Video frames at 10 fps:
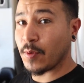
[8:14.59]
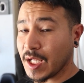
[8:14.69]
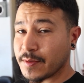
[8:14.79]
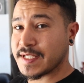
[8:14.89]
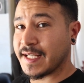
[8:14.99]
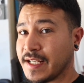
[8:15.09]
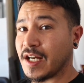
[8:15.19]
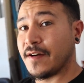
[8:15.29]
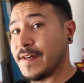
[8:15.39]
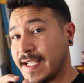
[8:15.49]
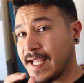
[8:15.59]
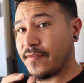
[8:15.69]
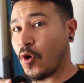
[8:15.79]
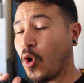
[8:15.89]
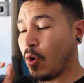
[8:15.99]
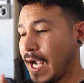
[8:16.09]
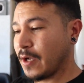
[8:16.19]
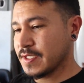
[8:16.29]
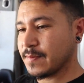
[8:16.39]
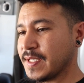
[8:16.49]
while I was taking it off, again, the whole
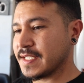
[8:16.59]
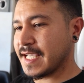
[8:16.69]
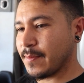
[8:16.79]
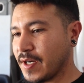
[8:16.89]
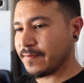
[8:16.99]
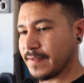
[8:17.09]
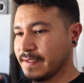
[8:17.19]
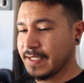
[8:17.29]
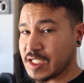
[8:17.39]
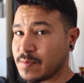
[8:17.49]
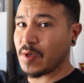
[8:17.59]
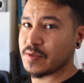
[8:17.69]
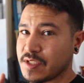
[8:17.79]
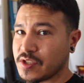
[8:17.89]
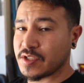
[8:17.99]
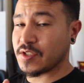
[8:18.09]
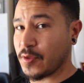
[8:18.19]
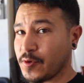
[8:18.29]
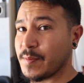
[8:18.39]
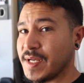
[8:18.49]
housing piece came off, exposing just the
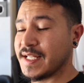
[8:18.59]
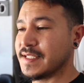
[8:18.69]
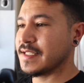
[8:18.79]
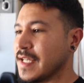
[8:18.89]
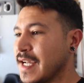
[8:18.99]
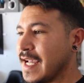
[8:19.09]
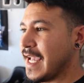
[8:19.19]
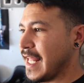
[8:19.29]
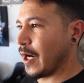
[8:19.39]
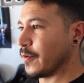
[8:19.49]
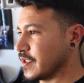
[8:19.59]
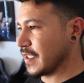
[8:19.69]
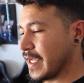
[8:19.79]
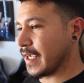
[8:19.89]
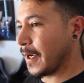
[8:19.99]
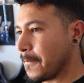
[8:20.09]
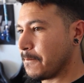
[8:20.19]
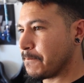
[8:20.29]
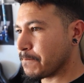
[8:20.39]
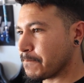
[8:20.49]
3 pins. And I was like,
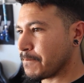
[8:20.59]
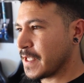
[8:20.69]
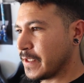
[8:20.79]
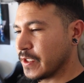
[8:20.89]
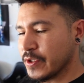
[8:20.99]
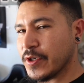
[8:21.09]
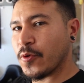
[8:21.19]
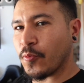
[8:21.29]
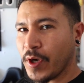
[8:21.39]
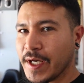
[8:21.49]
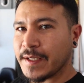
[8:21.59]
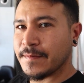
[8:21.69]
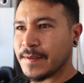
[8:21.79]
you know what?